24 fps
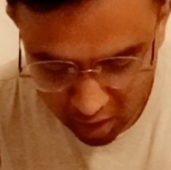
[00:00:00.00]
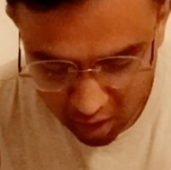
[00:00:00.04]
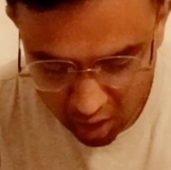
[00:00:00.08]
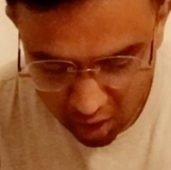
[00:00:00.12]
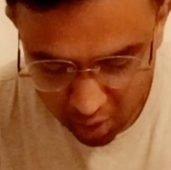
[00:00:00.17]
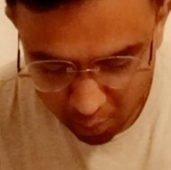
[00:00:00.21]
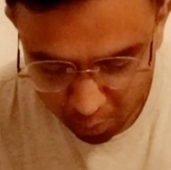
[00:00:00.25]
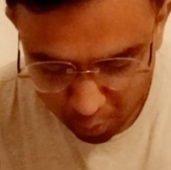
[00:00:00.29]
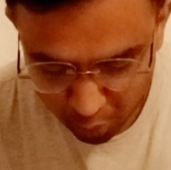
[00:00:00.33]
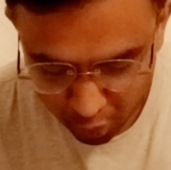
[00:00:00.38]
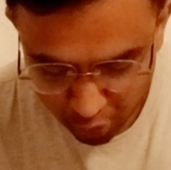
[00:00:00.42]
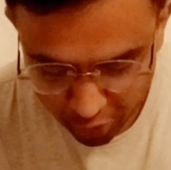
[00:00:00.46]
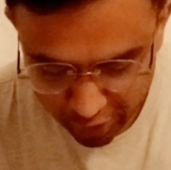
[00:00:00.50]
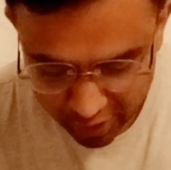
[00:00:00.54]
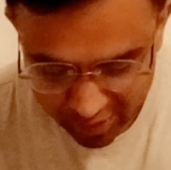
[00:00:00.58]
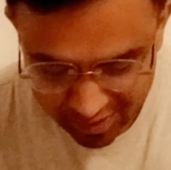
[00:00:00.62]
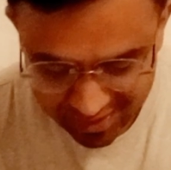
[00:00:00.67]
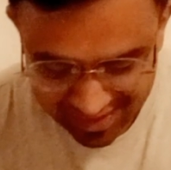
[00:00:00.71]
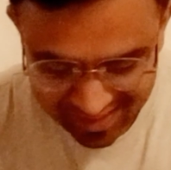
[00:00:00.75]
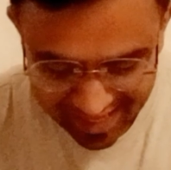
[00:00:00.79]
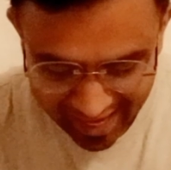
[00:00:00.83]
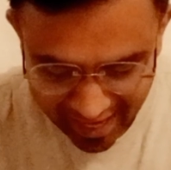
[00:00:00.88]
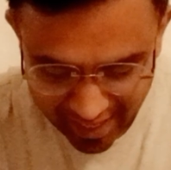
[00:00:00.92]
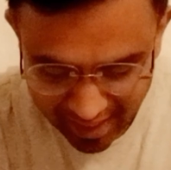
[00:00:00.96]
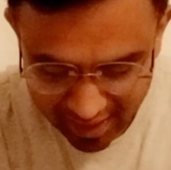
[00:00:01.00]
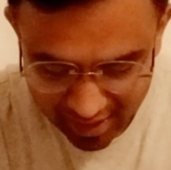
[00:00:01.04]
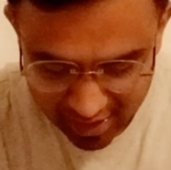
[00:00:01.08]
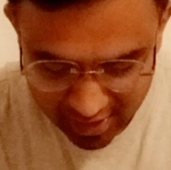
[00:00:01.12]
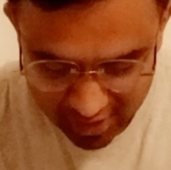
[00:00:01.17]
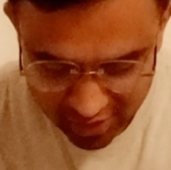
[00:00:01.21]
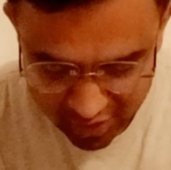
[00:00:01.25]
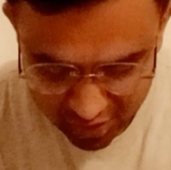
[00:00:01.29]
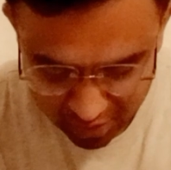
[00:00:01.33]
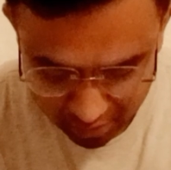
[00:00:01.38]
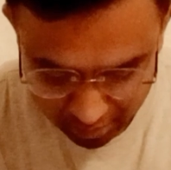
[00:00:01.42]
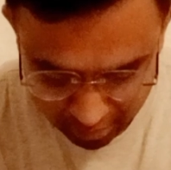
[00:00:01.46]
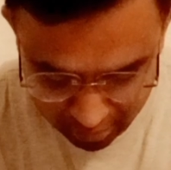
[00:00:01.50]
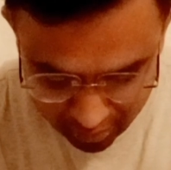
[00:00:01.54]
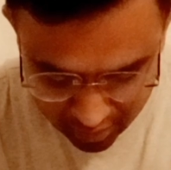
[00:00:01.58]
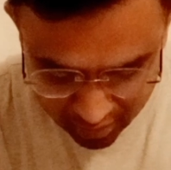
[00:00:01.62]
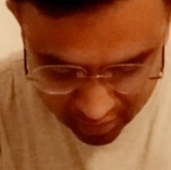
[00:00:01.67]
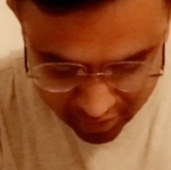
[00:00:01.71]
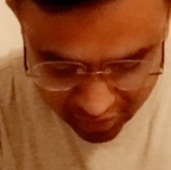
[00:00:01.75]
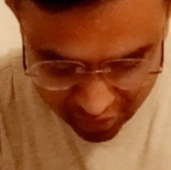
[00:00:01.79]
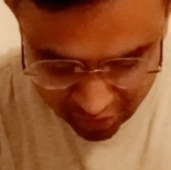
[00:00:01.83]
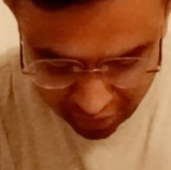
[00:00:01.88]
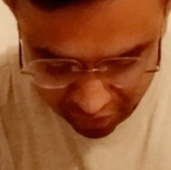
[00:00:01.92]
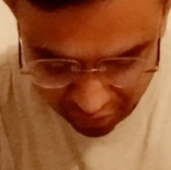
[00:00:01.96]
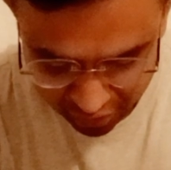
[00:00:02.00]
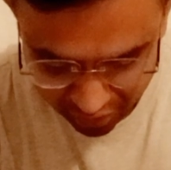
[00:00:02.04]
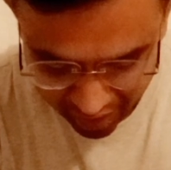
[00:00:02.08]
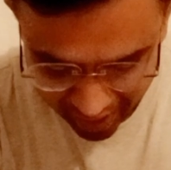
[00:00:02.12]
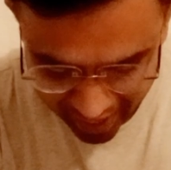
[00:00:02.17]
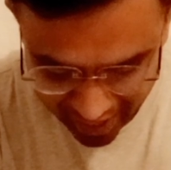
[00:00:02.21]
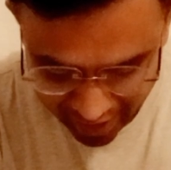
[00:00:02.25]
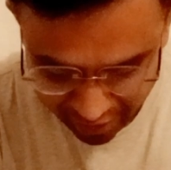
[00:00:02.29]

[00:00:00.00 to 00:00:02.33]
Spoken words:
Motorcyclists must ride